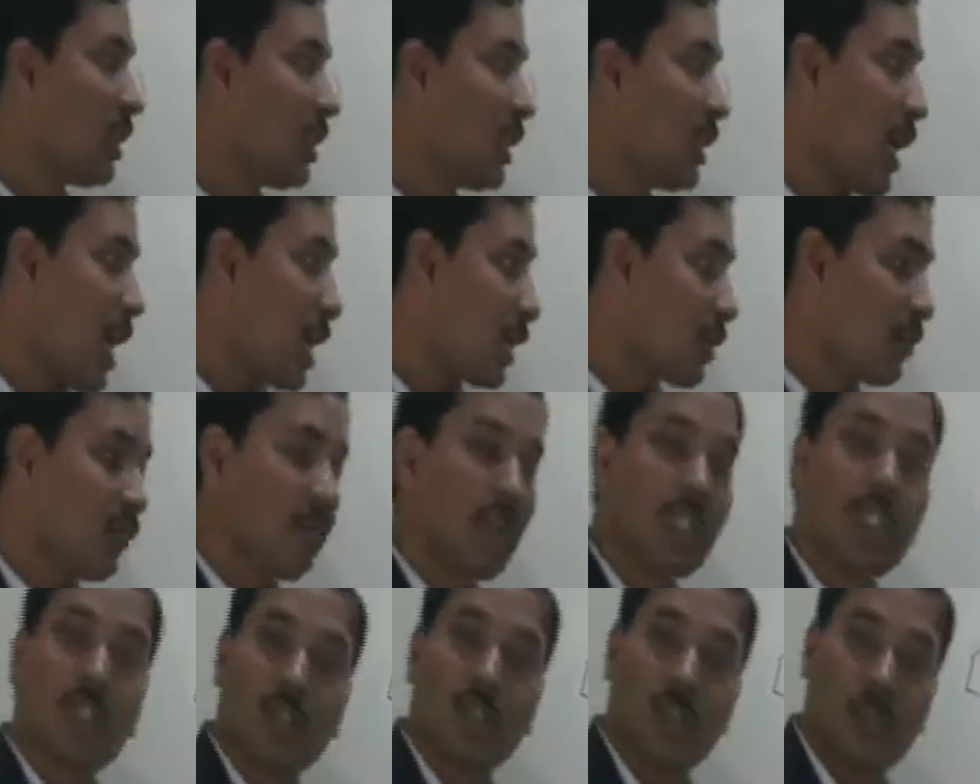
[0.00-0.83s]
react
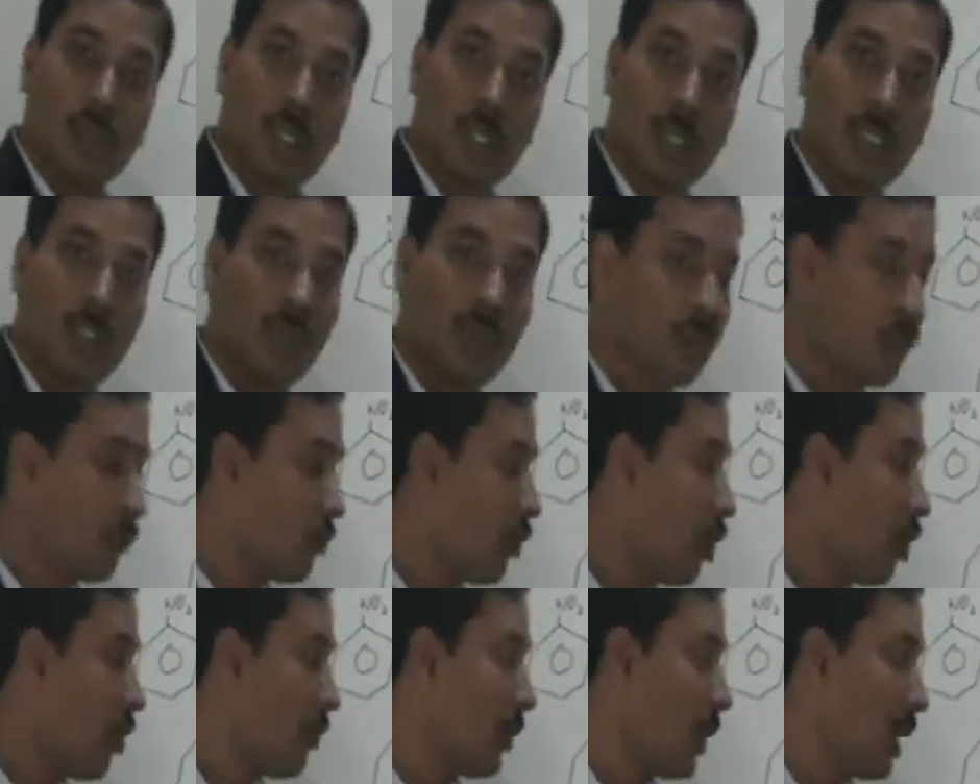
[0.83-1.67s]
with chlorine to
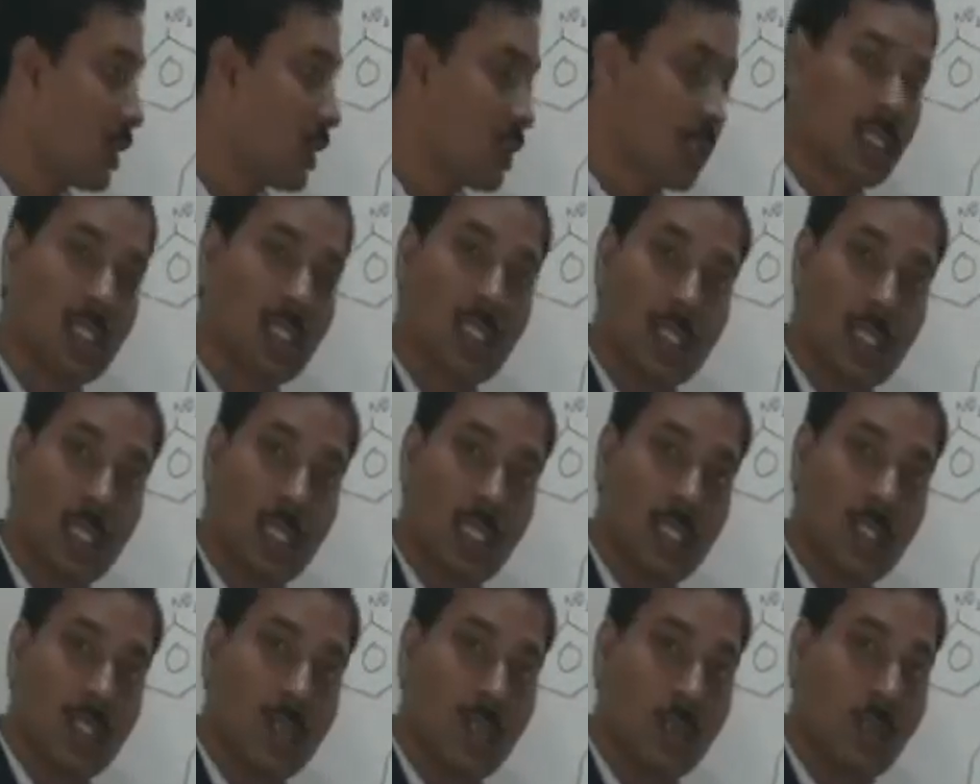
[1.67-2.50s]
form
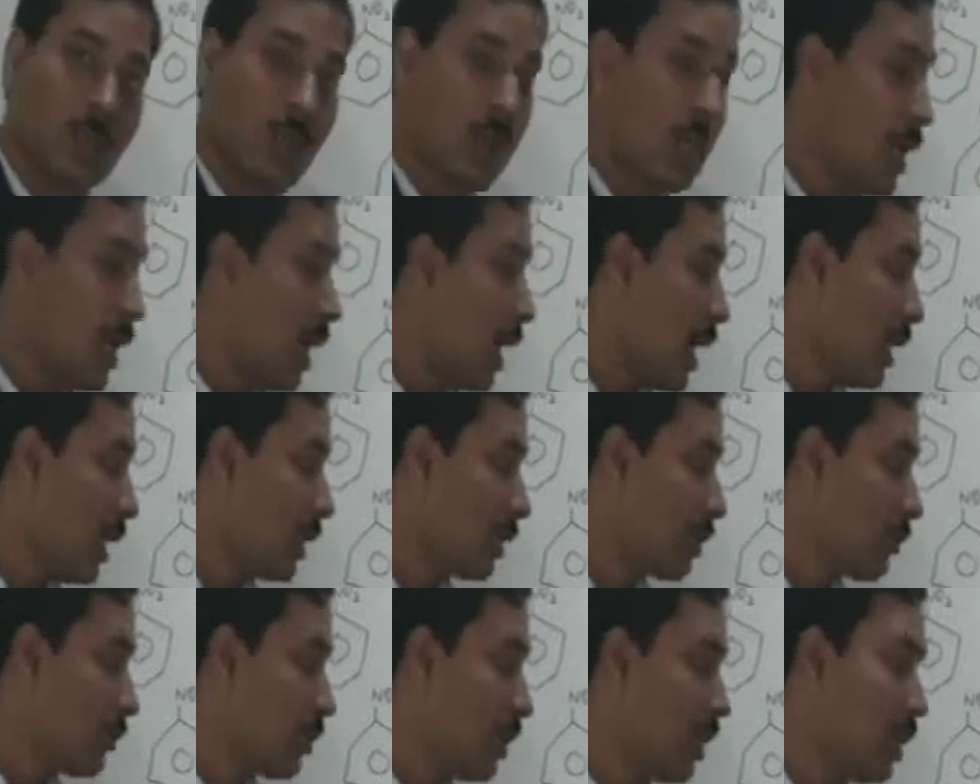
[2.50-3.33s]
SnCl2 and
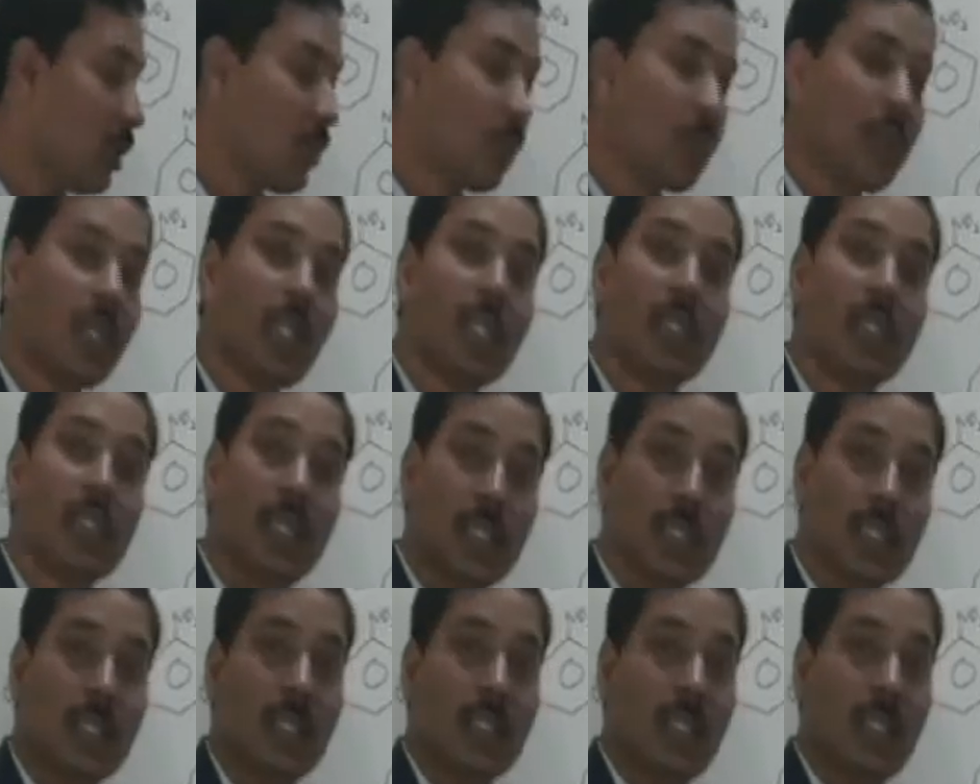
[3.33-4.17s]
it will liberate
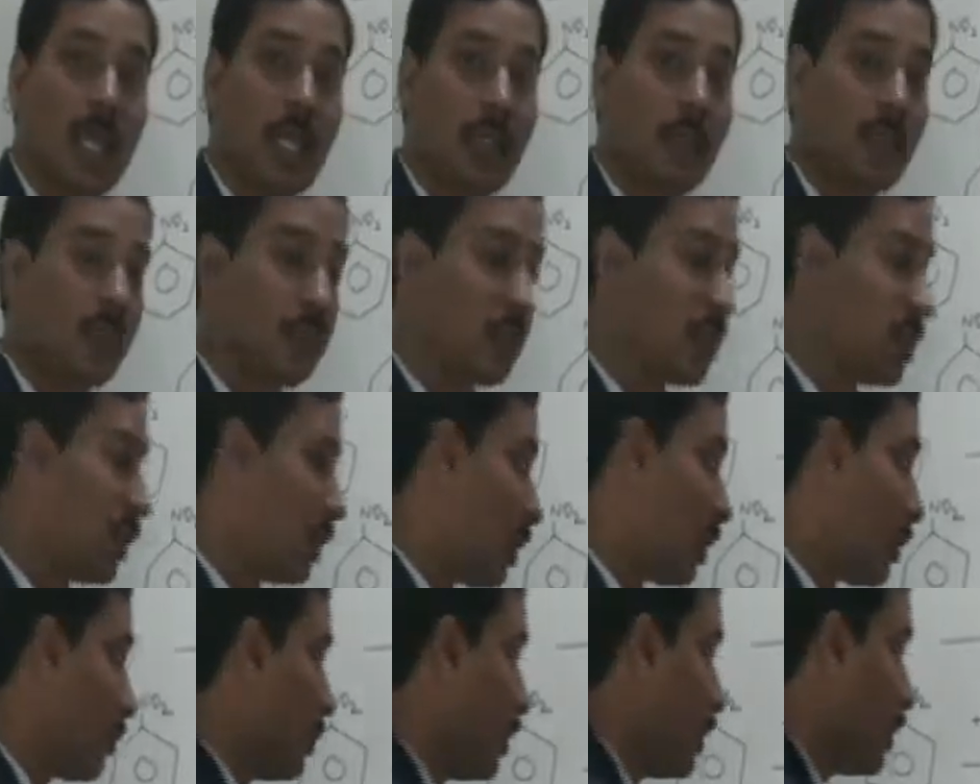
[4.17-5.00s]
nascent hydrogen.
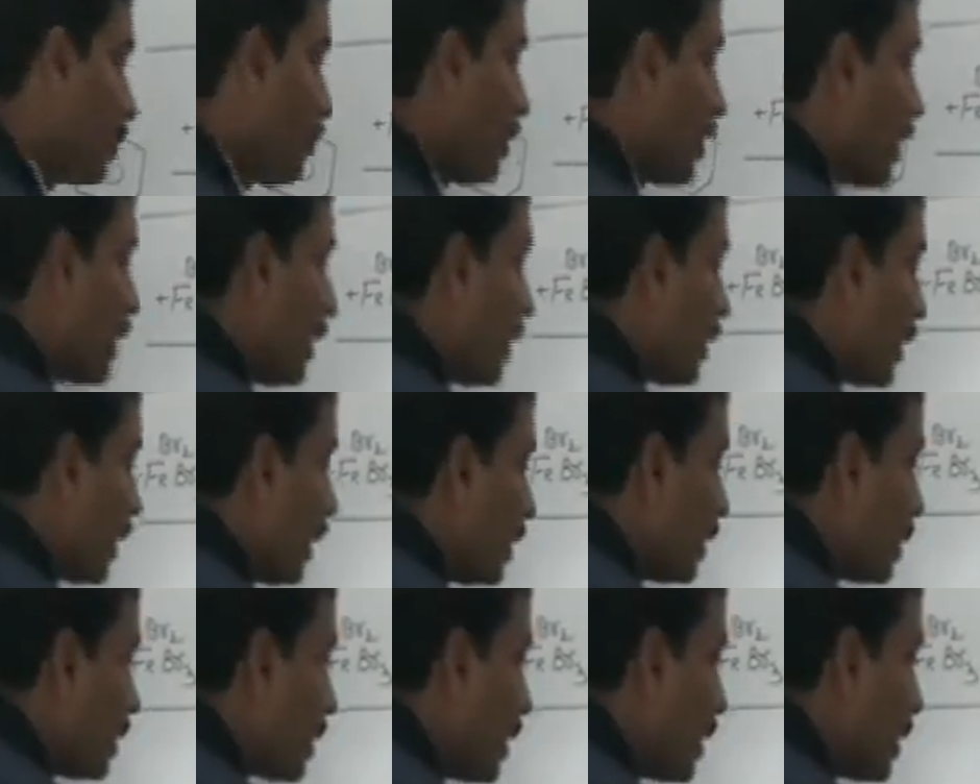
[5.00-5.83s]
That means we can
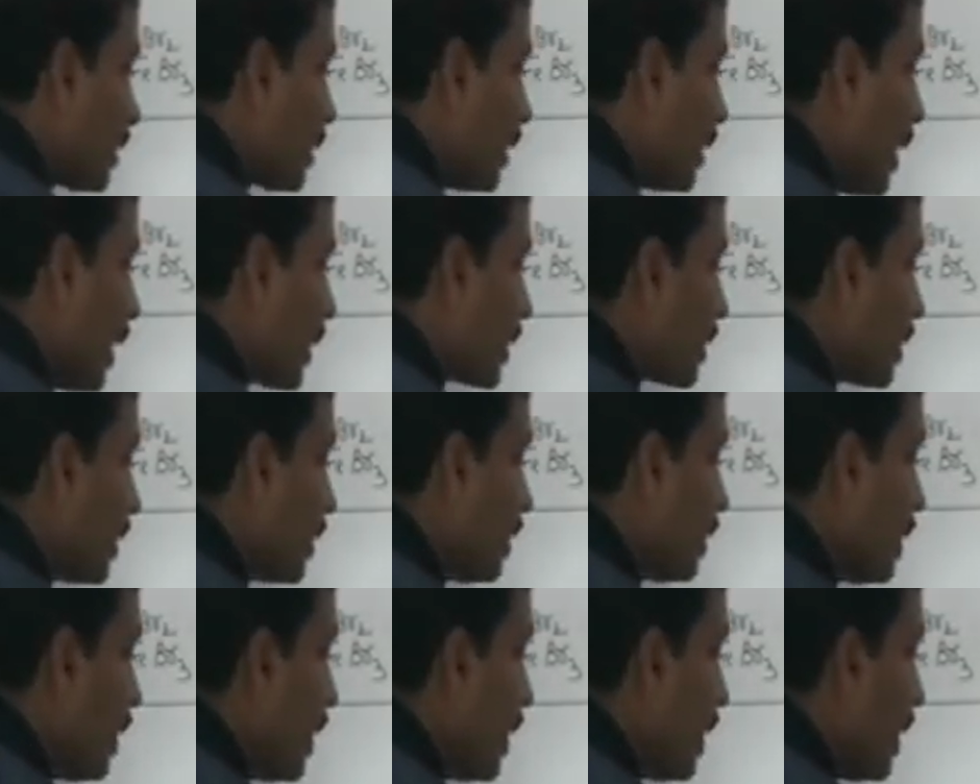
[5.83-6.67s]
write this as
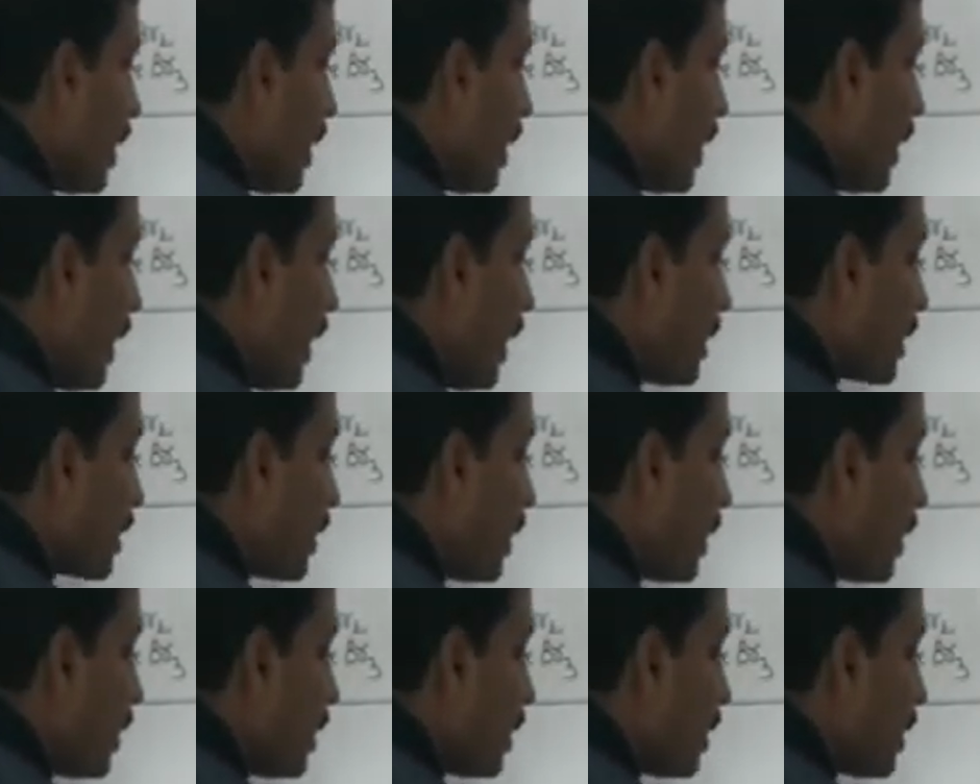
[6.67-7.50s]
reaction
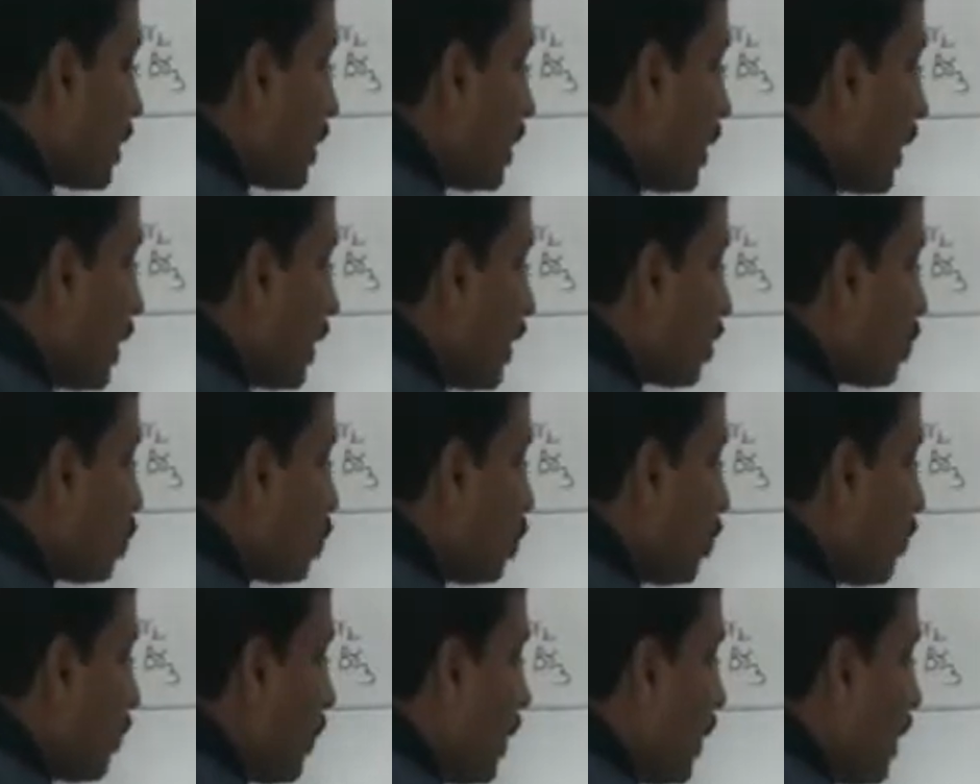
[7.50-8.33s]

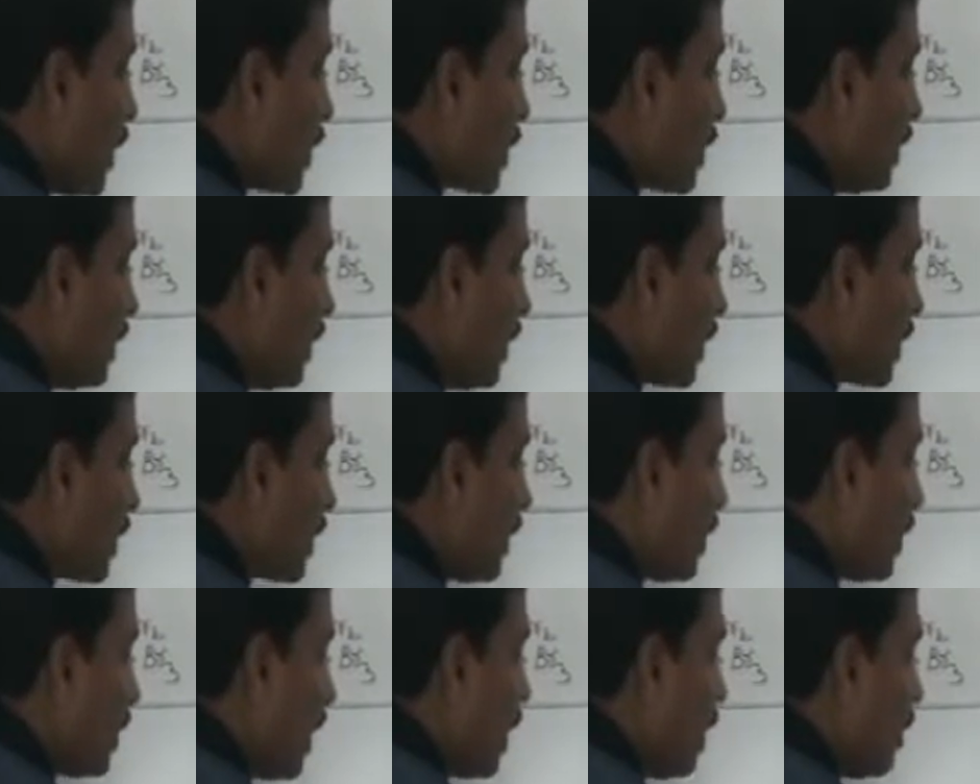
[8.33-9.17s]
SnCl2 plus
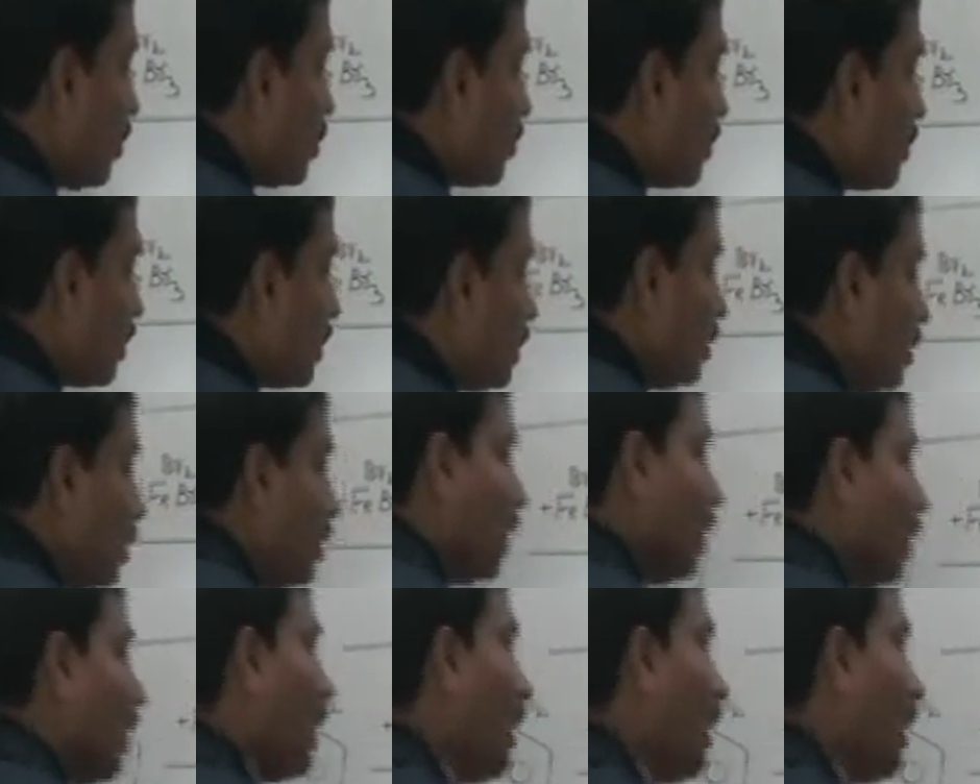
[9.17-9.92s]
nascent hydrogen,